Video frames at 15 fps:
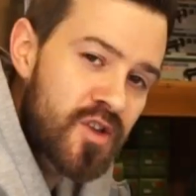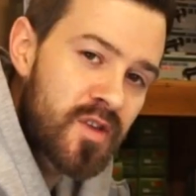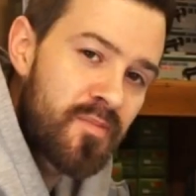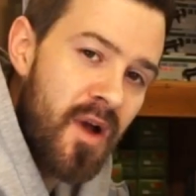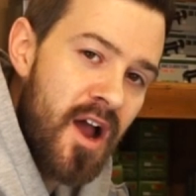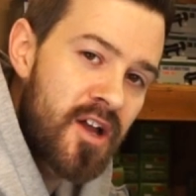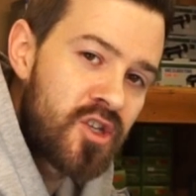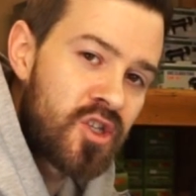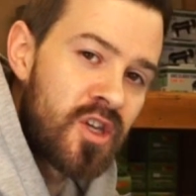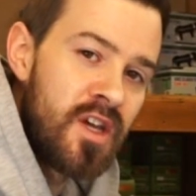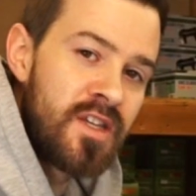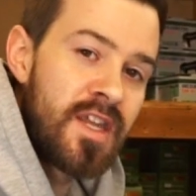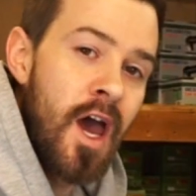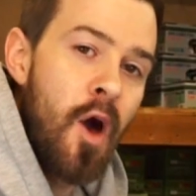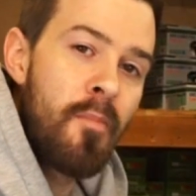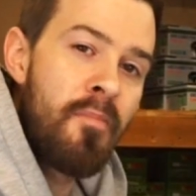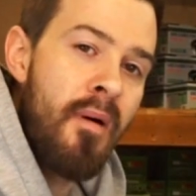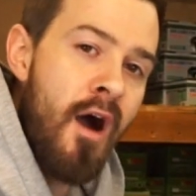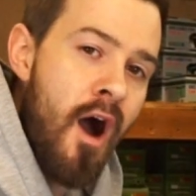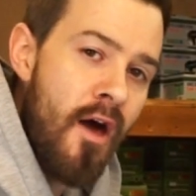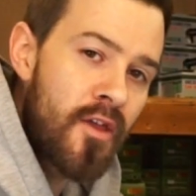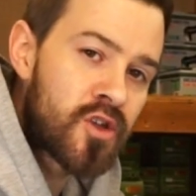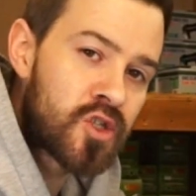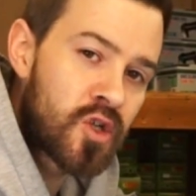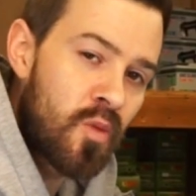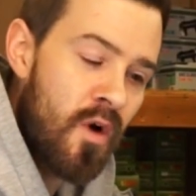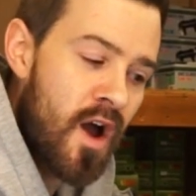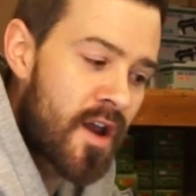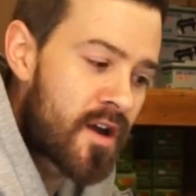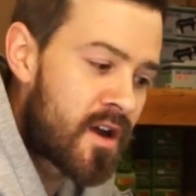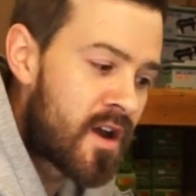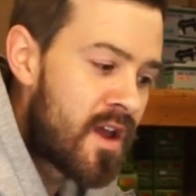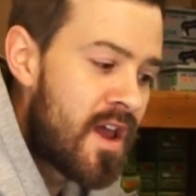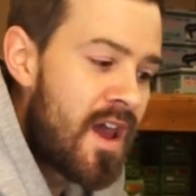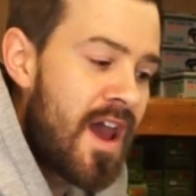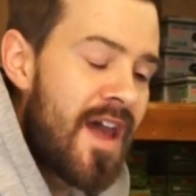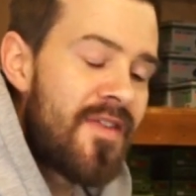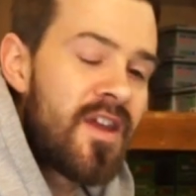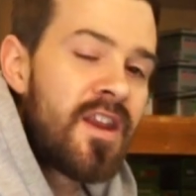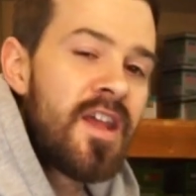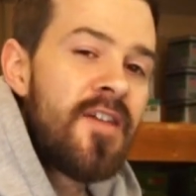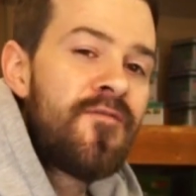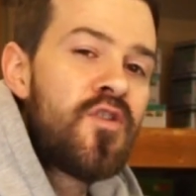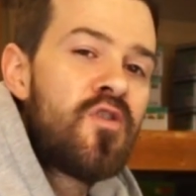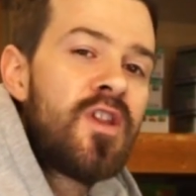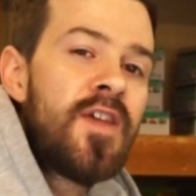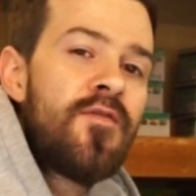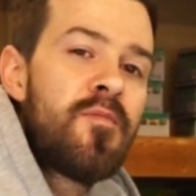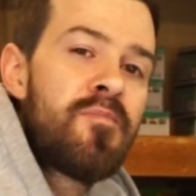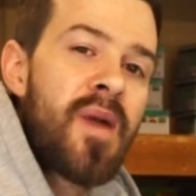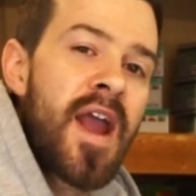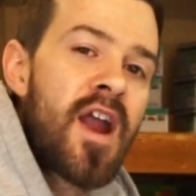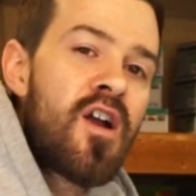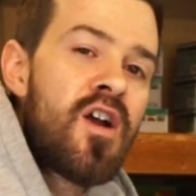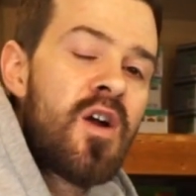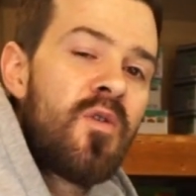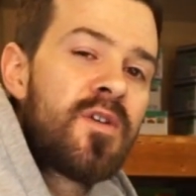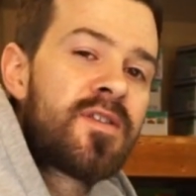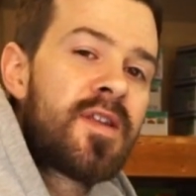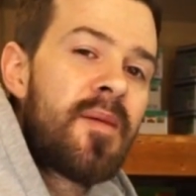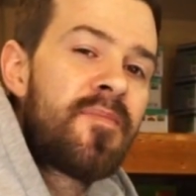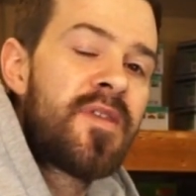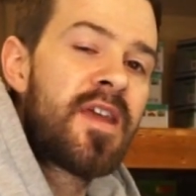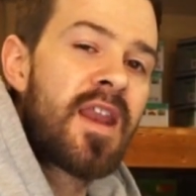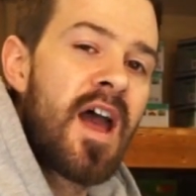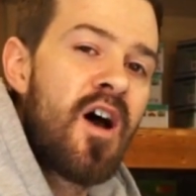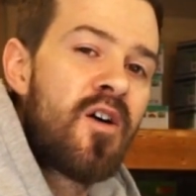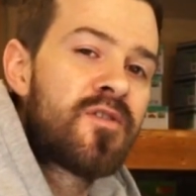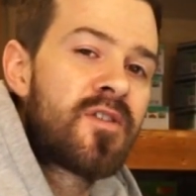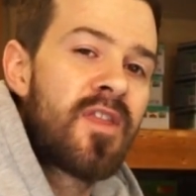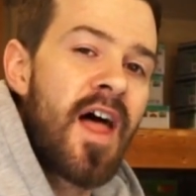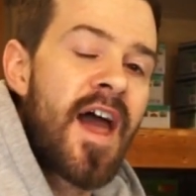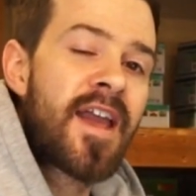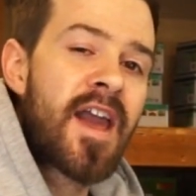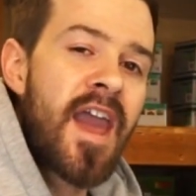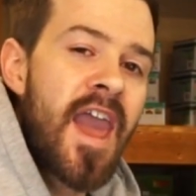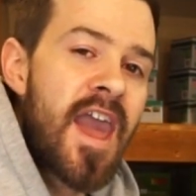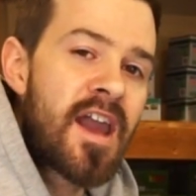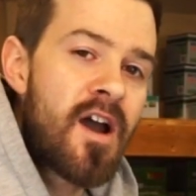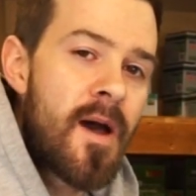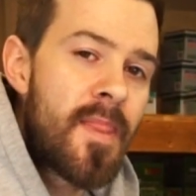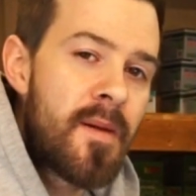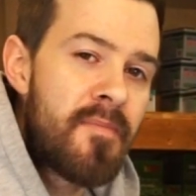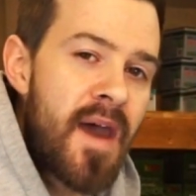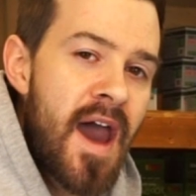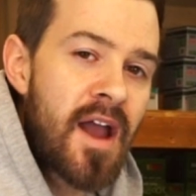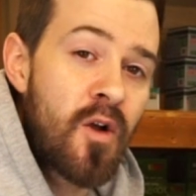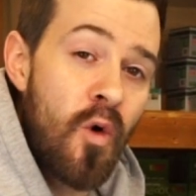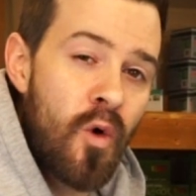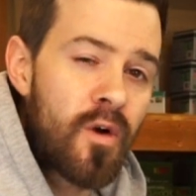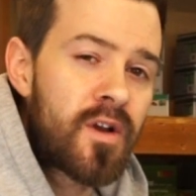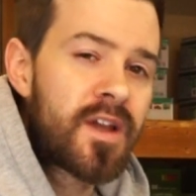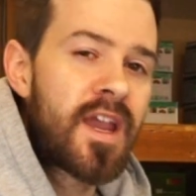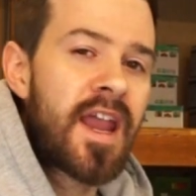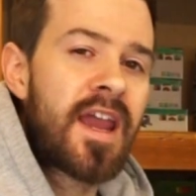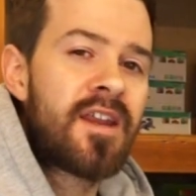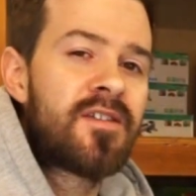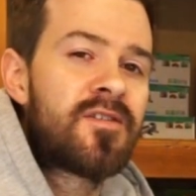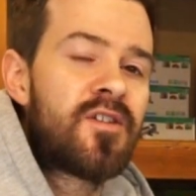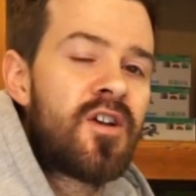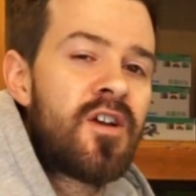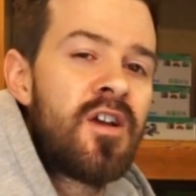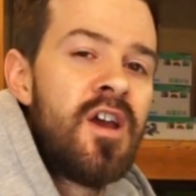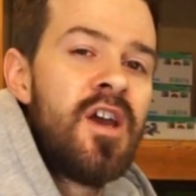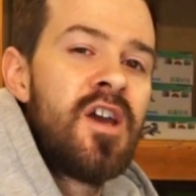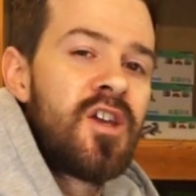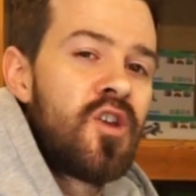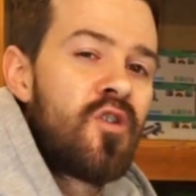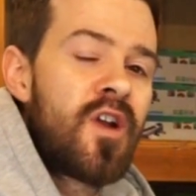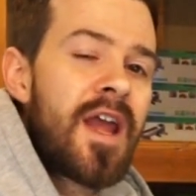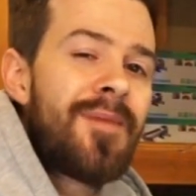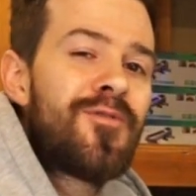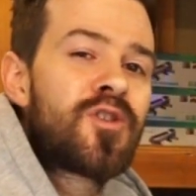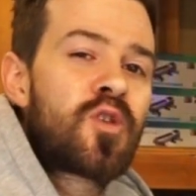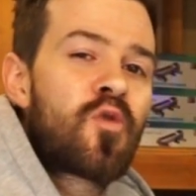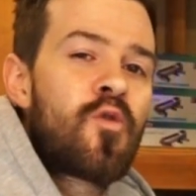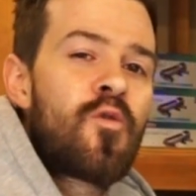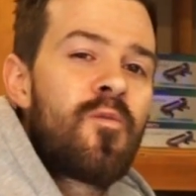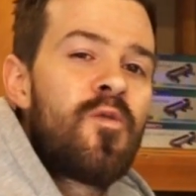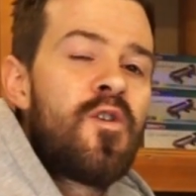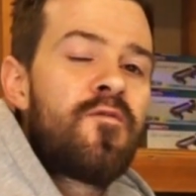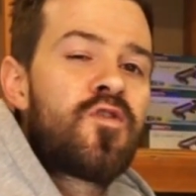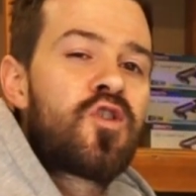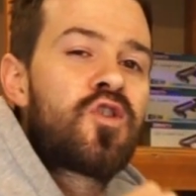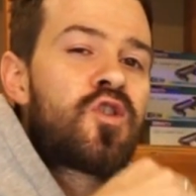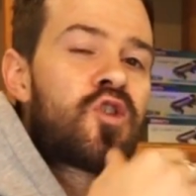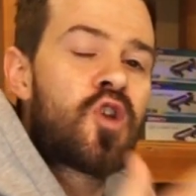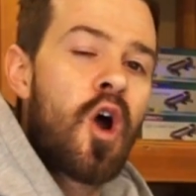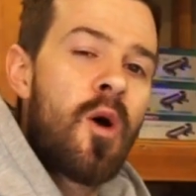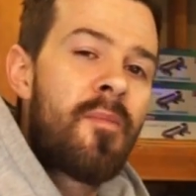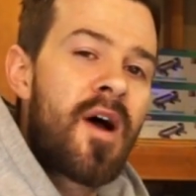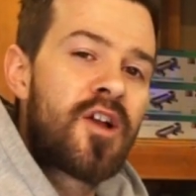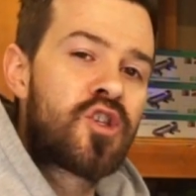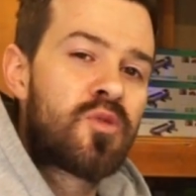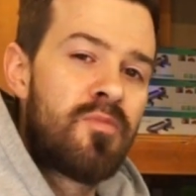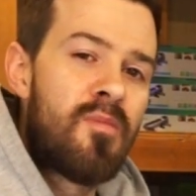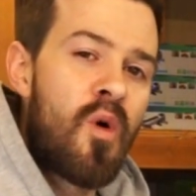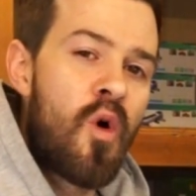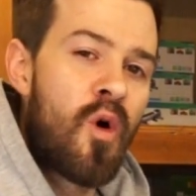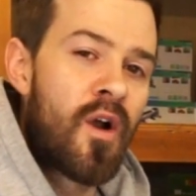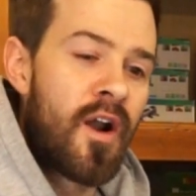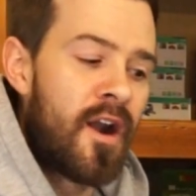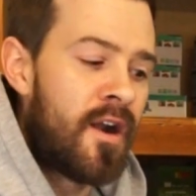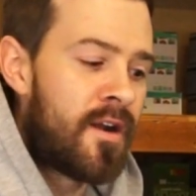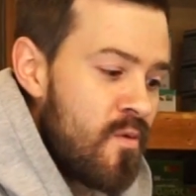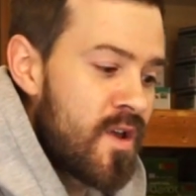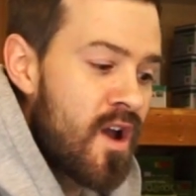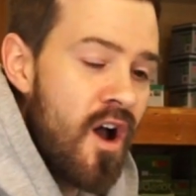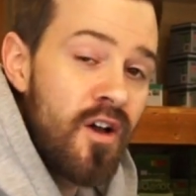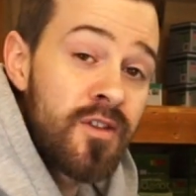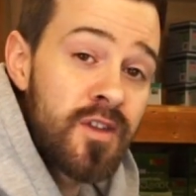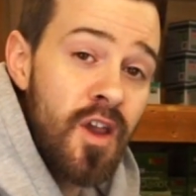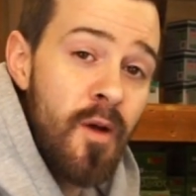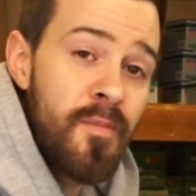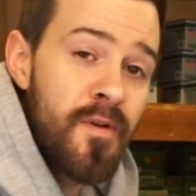sponge to help polish the water. And then if you can even pair it with something else like a hang on the back or a canister, you're able to remove so much more. We also